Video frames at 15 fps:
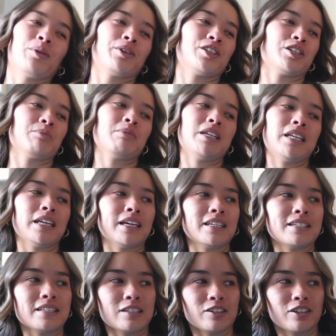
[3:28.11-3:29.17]
we're just meeting at
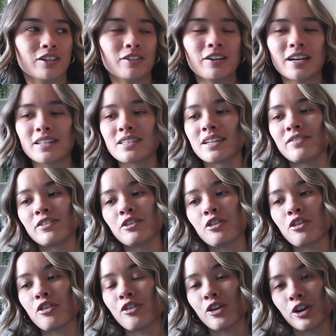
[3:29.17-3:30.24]
dinner at seven
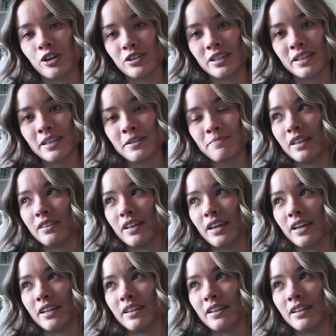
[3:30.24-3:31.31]
thirty, and
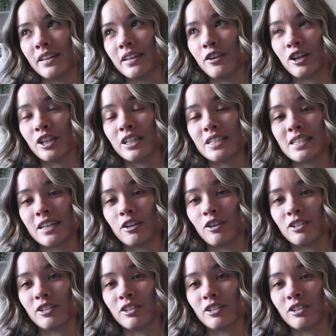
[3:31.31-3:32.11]
then they're gonna take